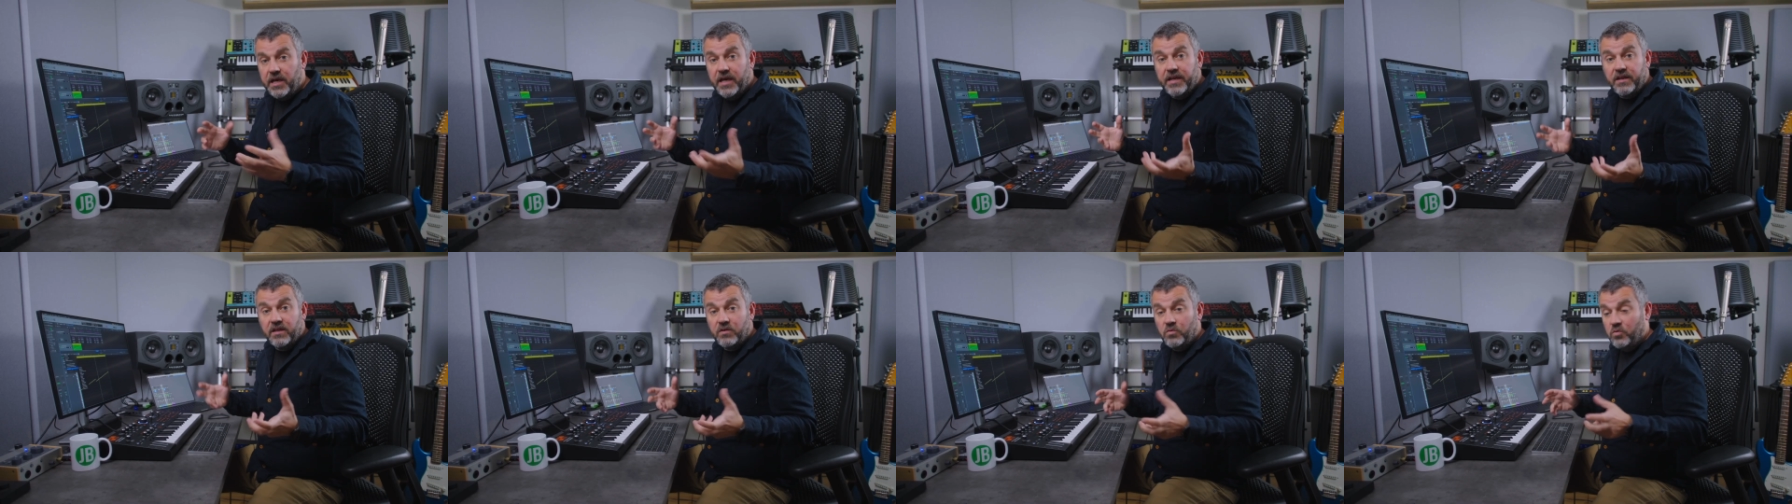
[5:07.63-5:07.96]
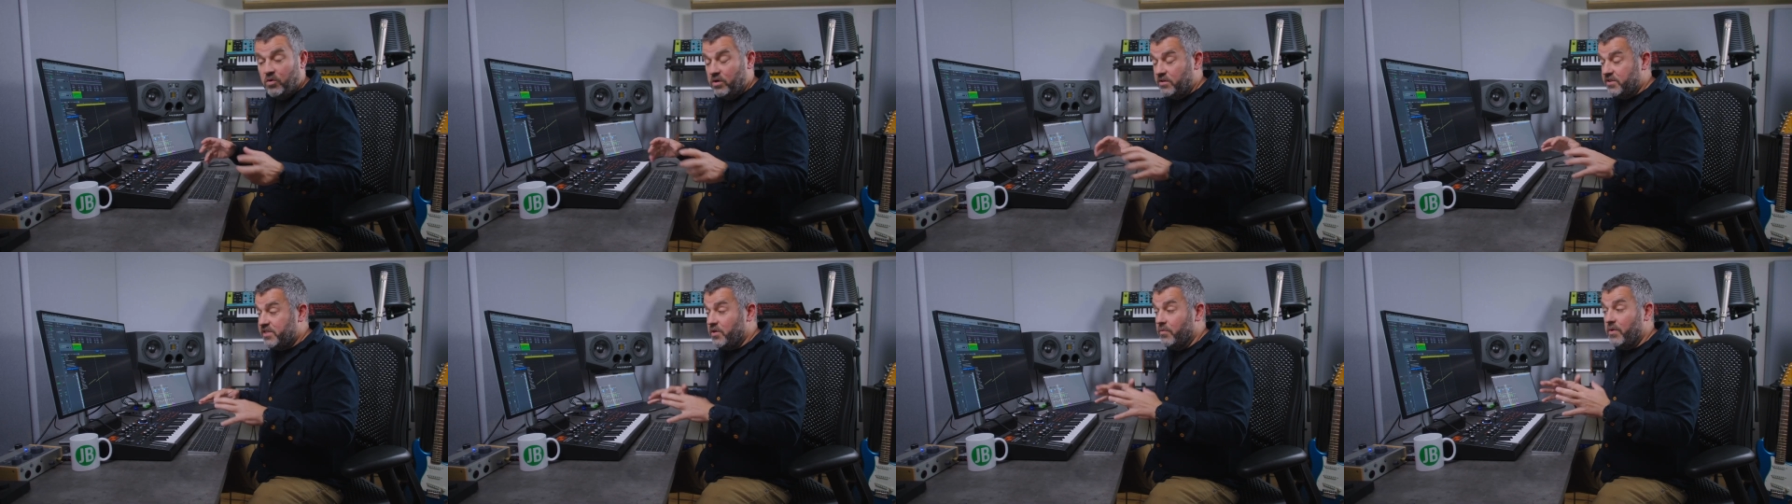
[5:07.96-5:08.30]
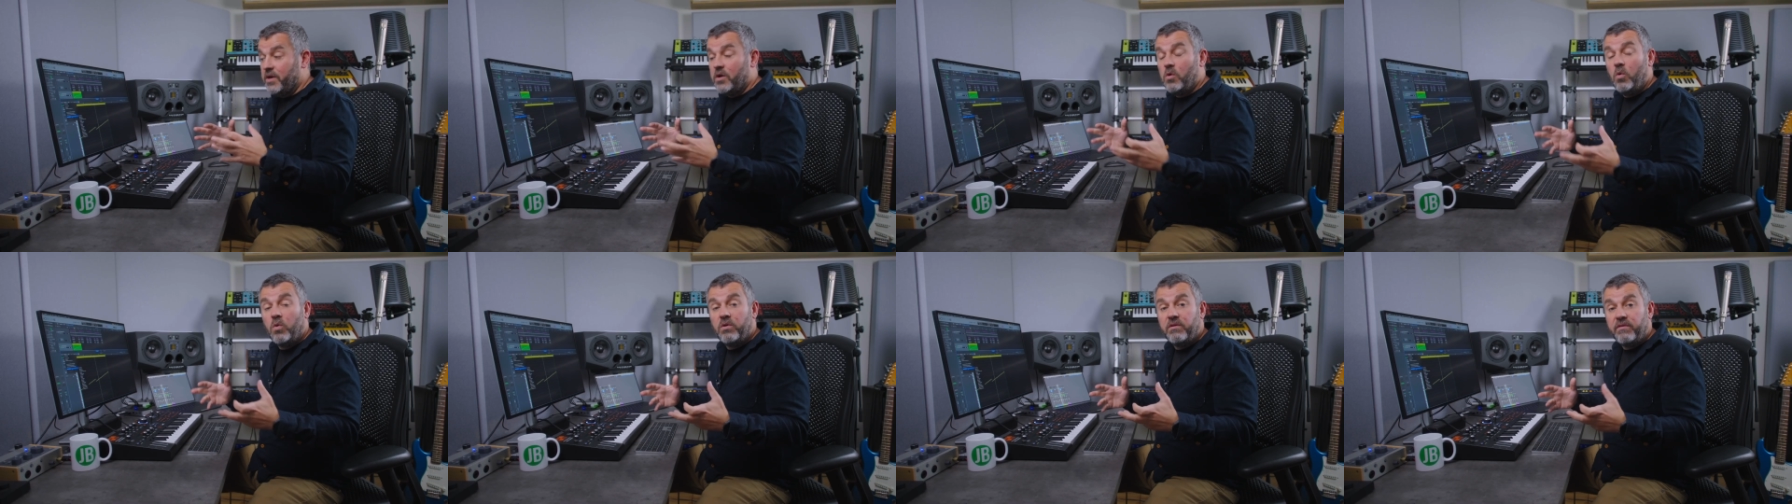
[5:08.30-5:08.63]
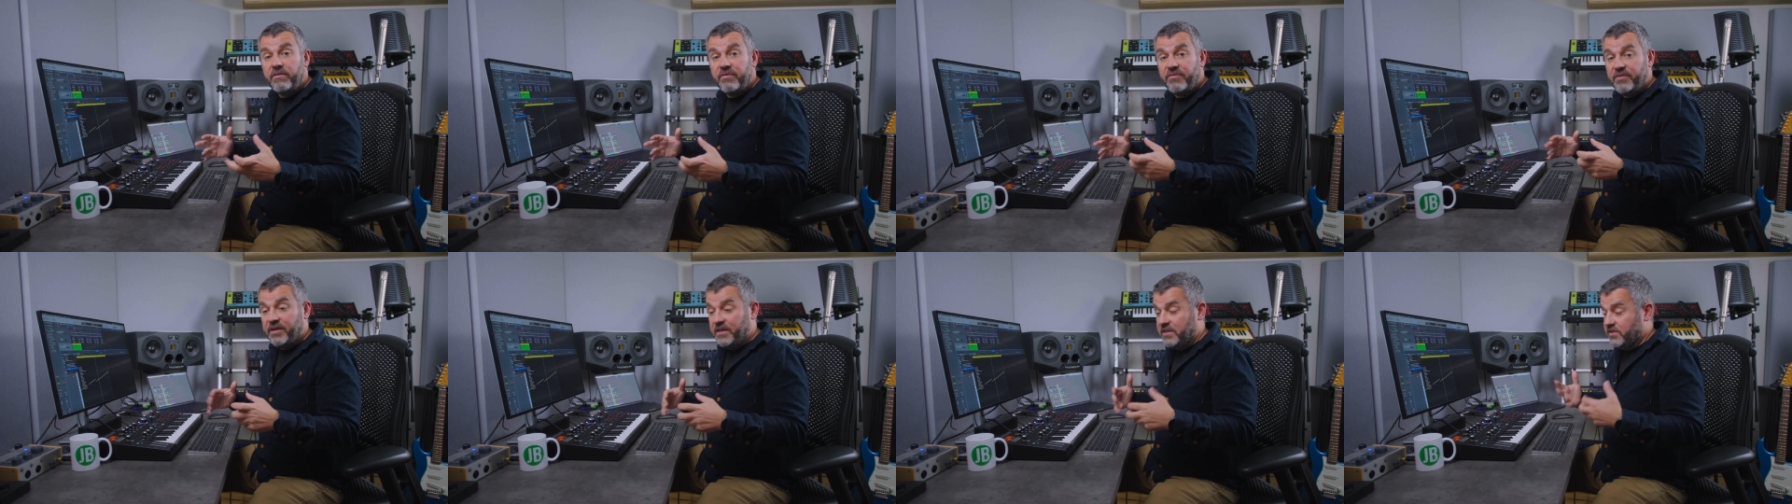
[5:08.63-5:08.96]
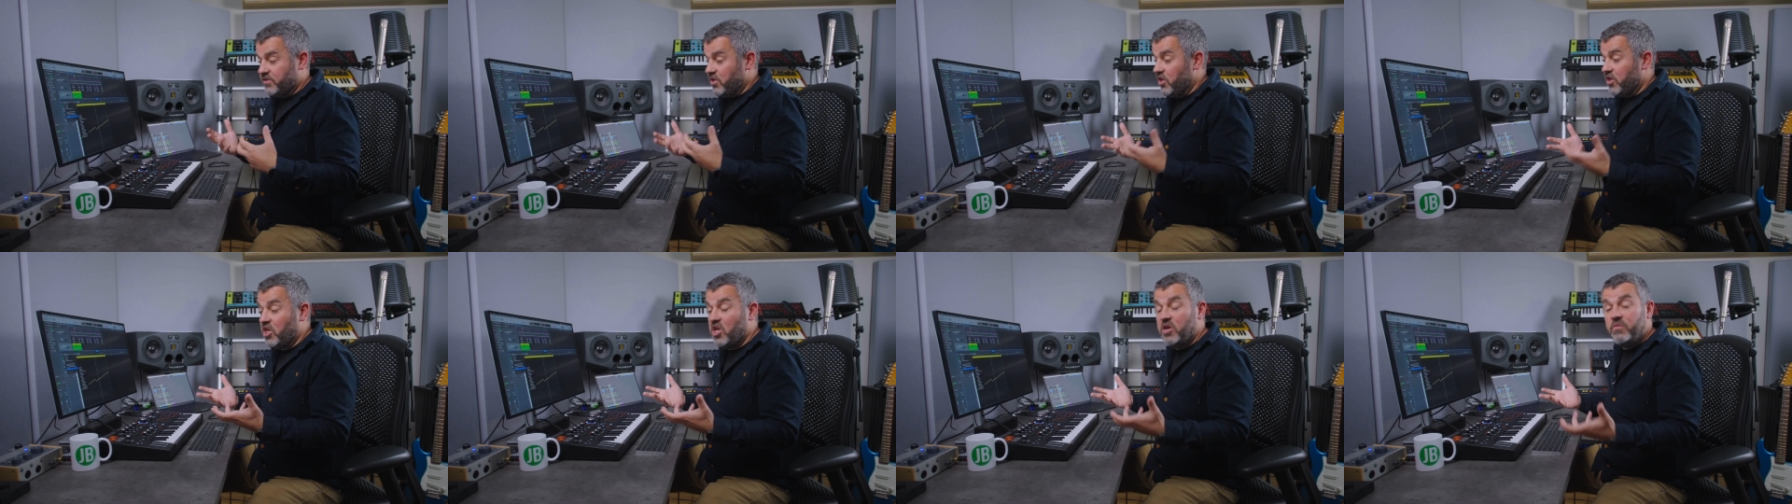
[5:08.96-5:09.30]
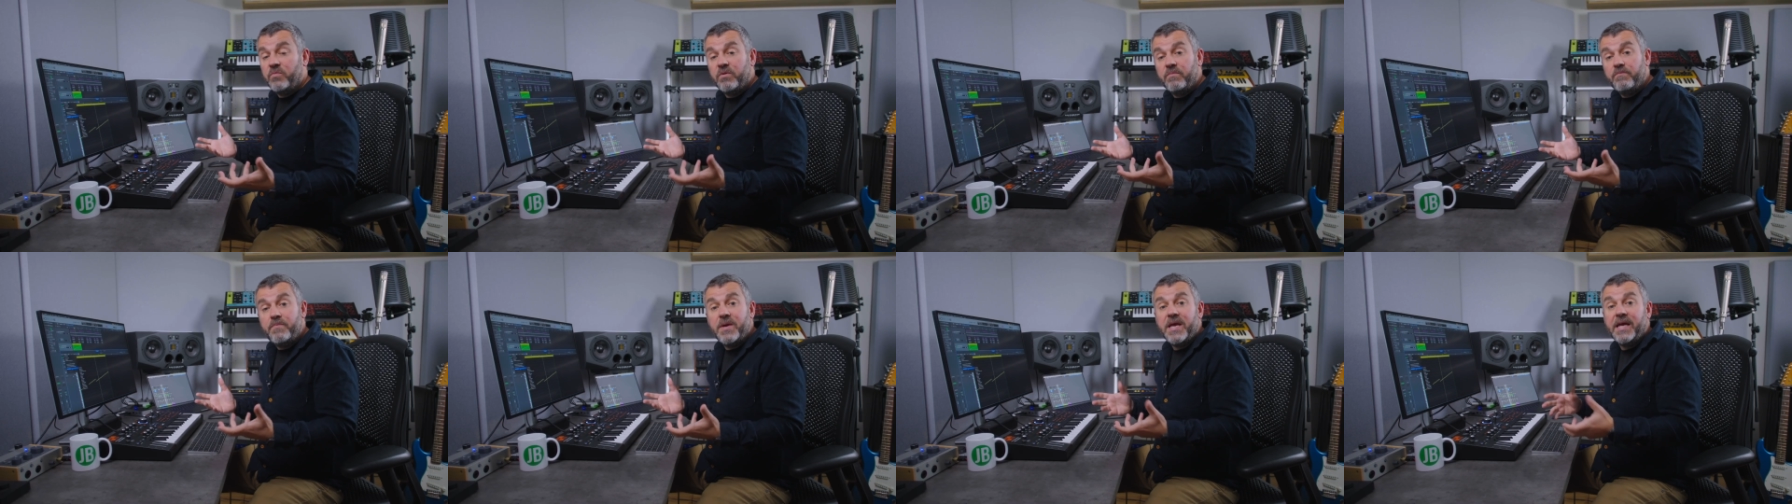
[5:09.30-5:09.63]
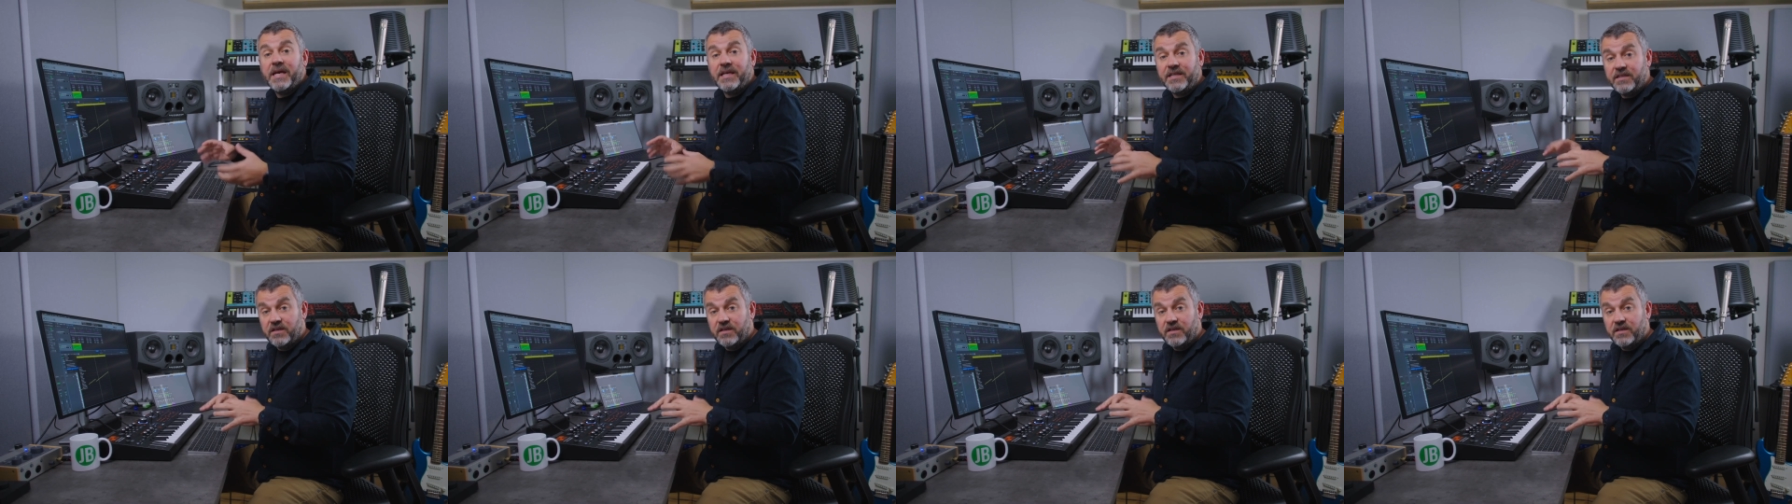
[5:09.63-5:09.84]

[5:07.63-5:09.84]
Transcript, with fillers: In other words, doing all of the things that a human being